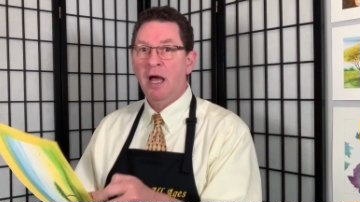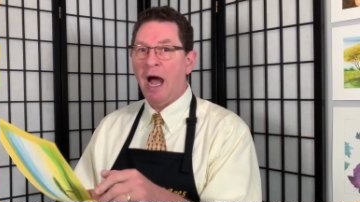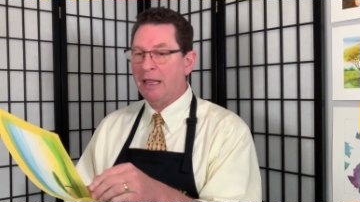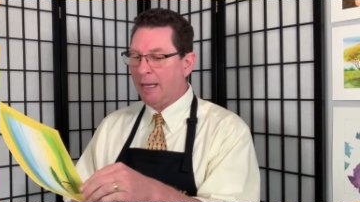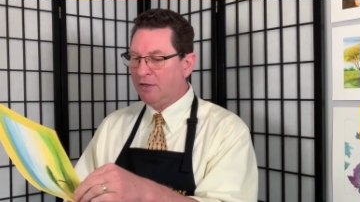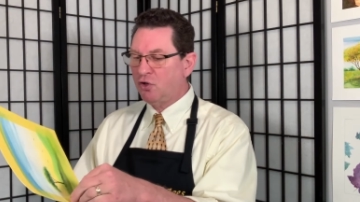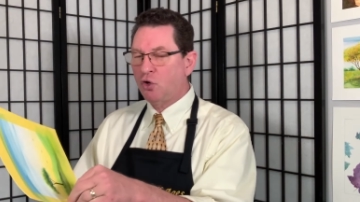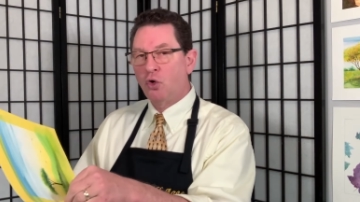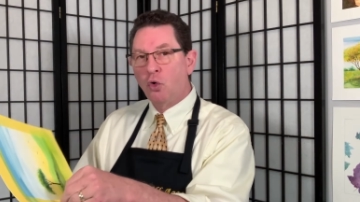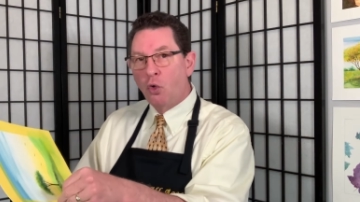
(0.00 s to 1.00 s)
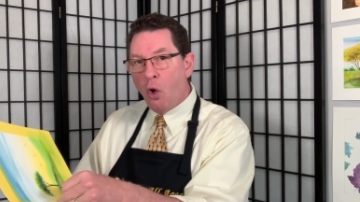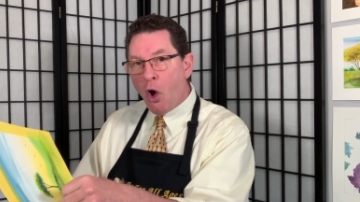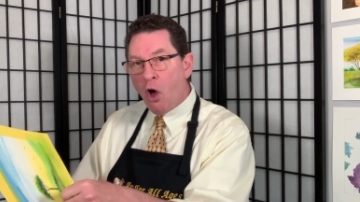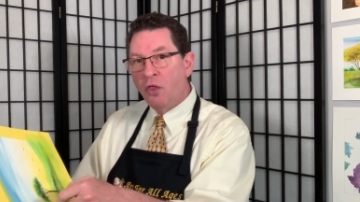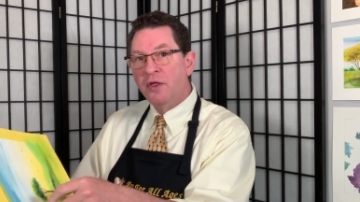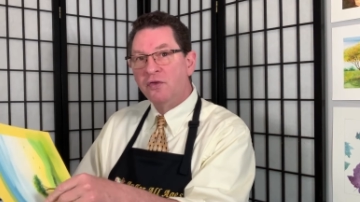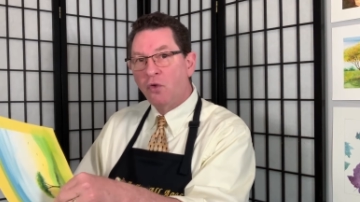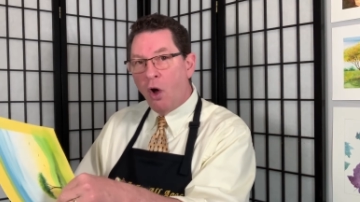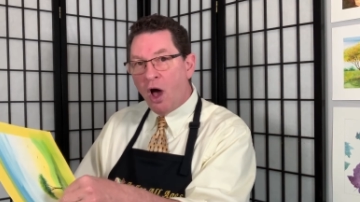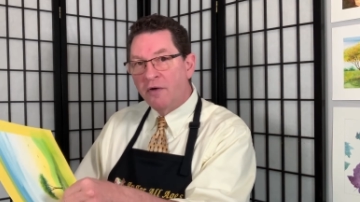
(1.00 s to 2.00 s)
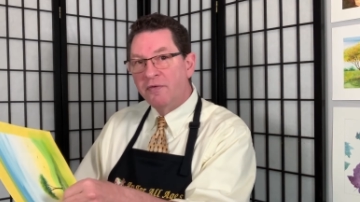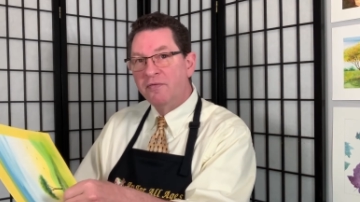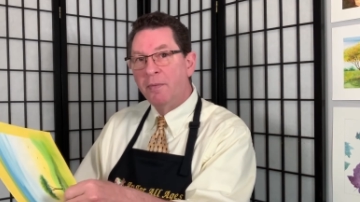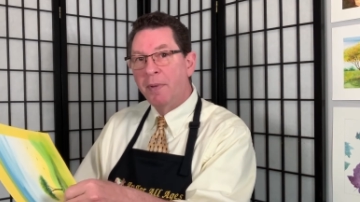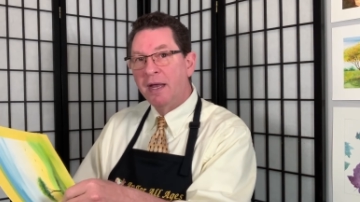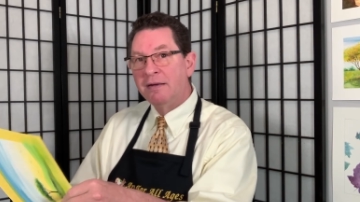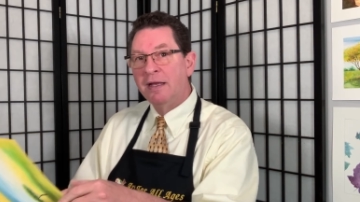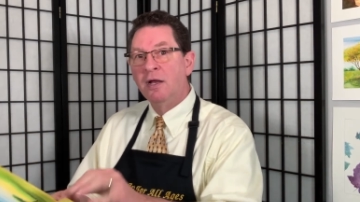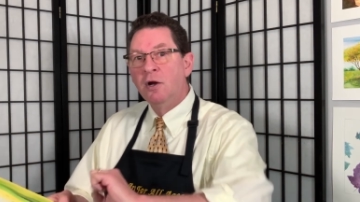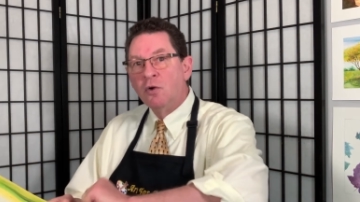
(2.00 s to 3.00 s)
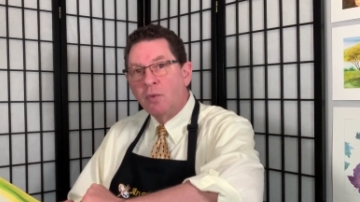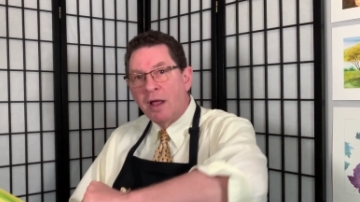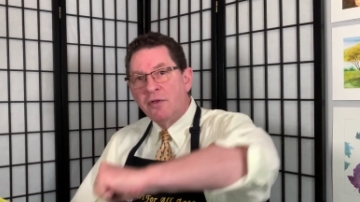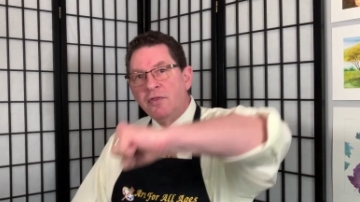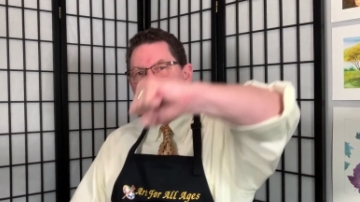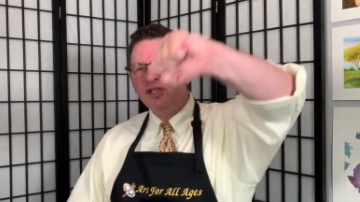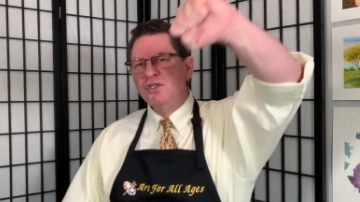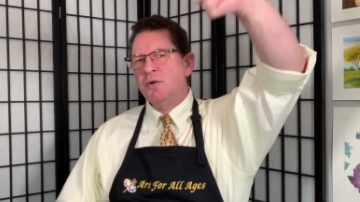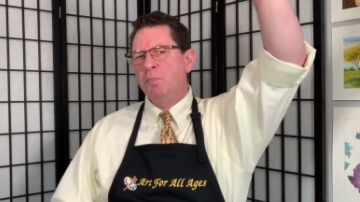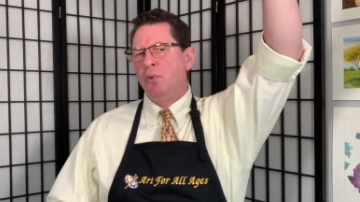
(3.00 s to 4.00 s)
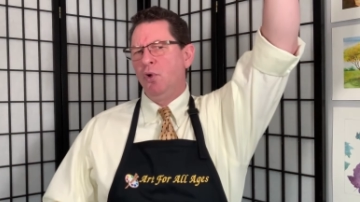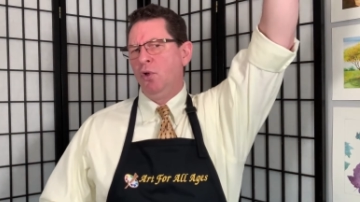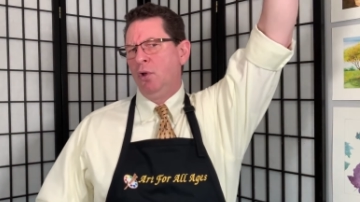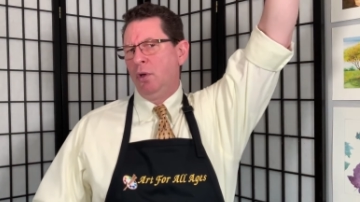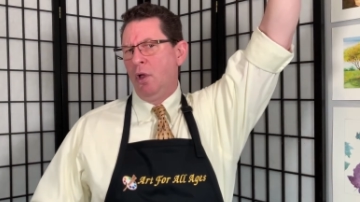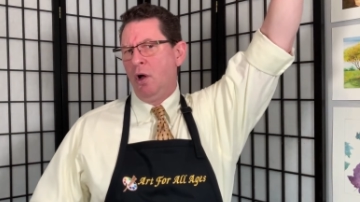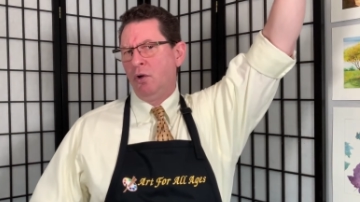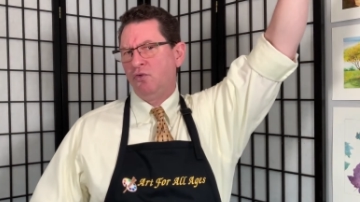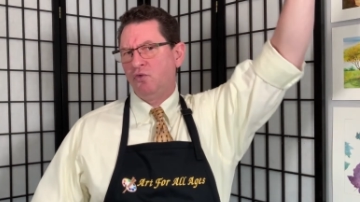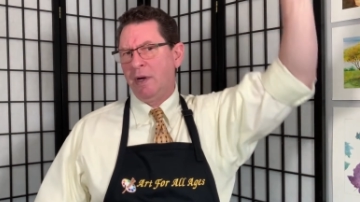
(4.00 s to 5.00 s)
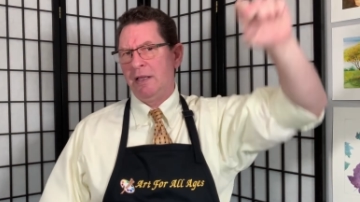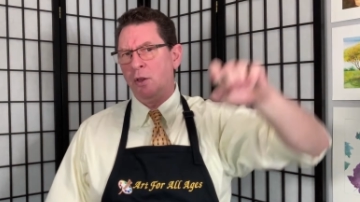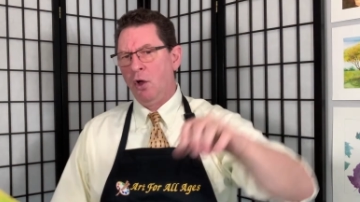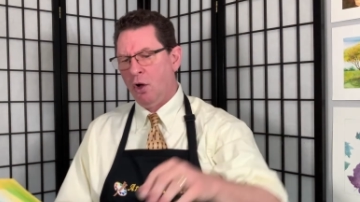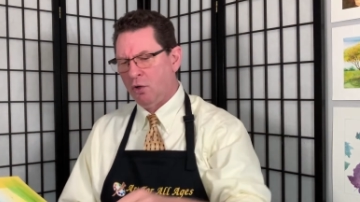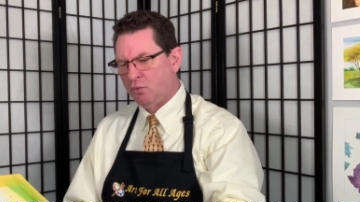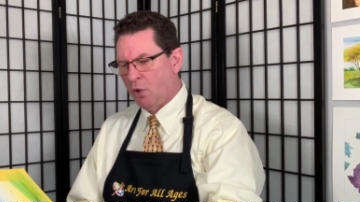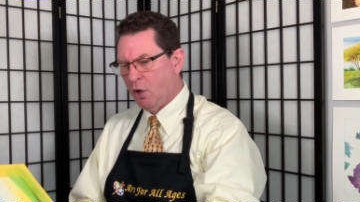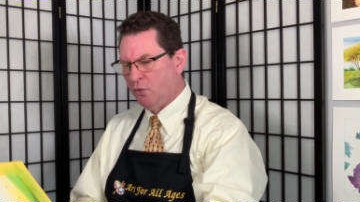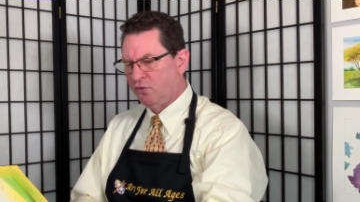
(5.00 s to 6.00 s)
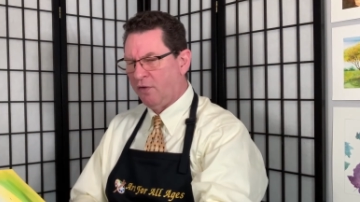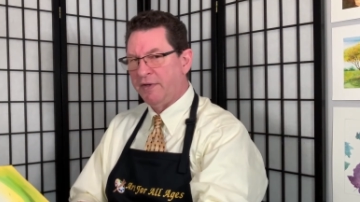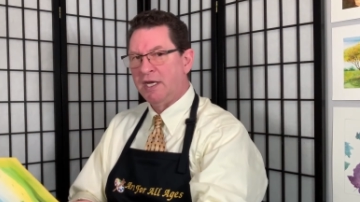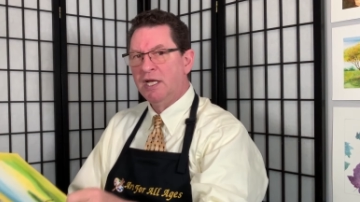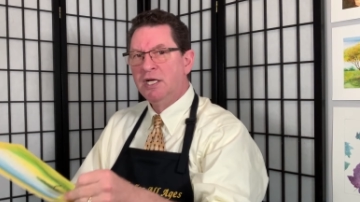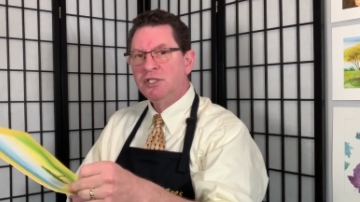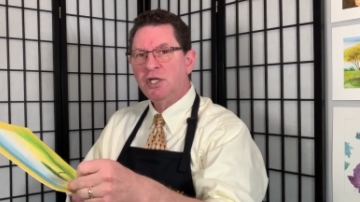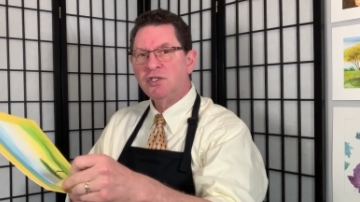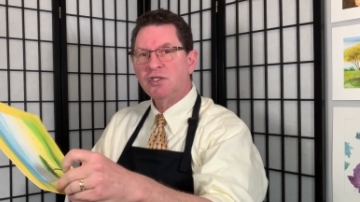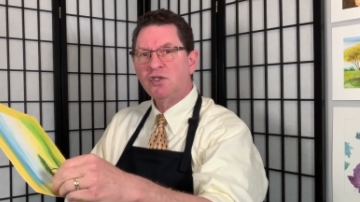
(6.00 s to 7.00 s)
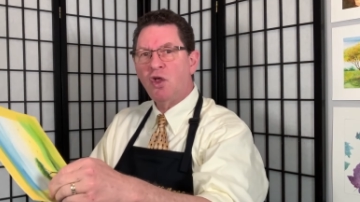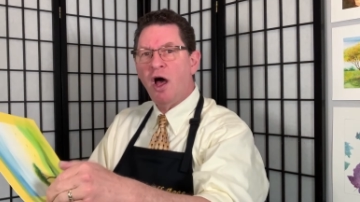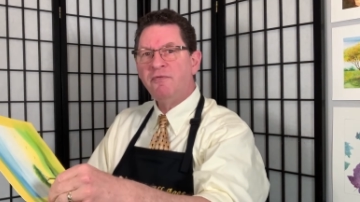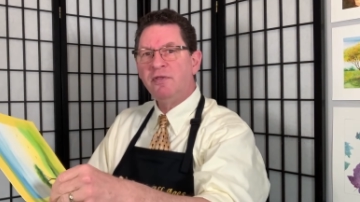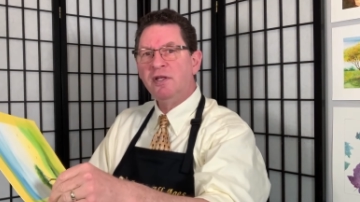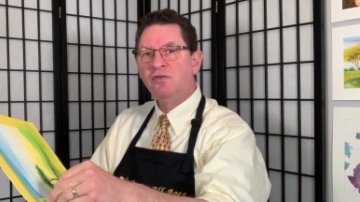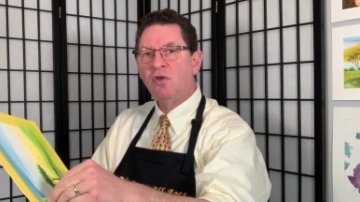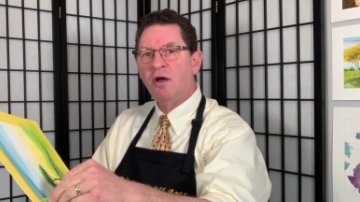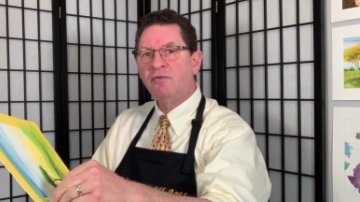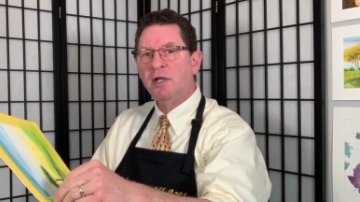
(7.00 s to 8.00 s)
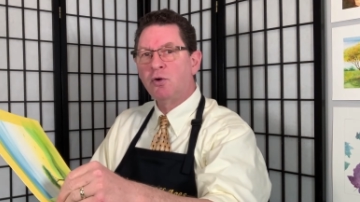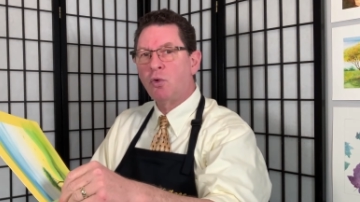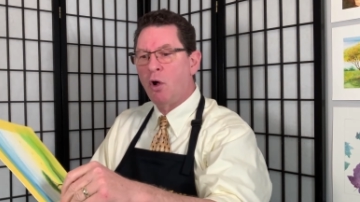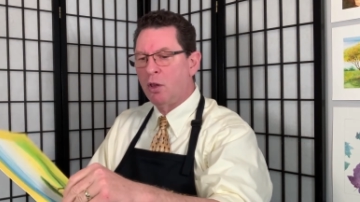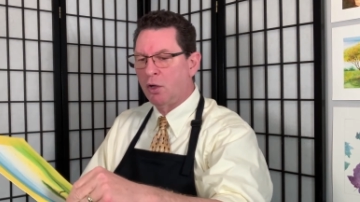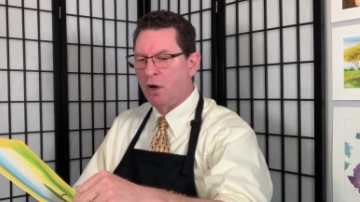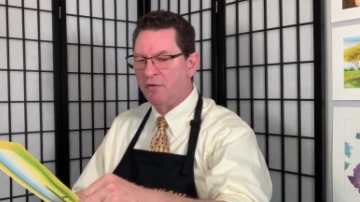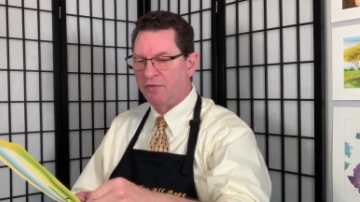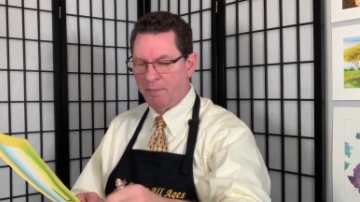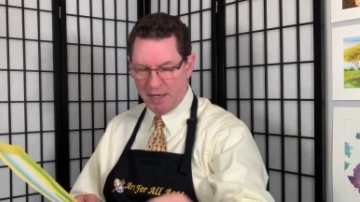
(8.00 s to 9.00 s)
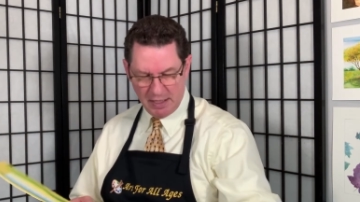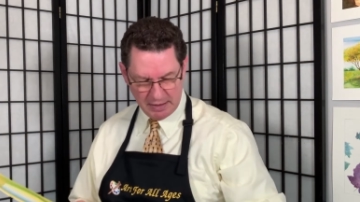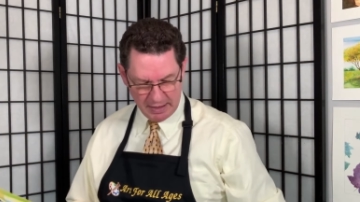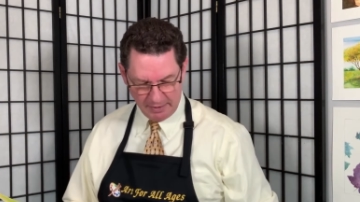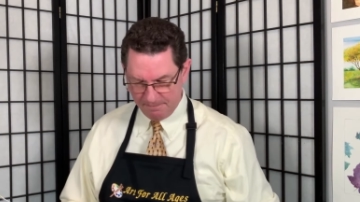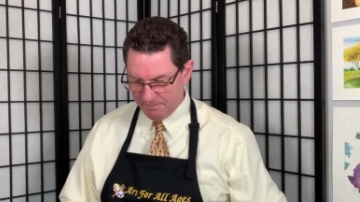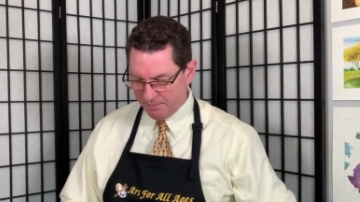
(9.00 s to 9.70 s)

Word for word: I like to crawl this off of the painting rather than just to pull long, straight, long rows of it. Just softly, softly crawl it off the painting.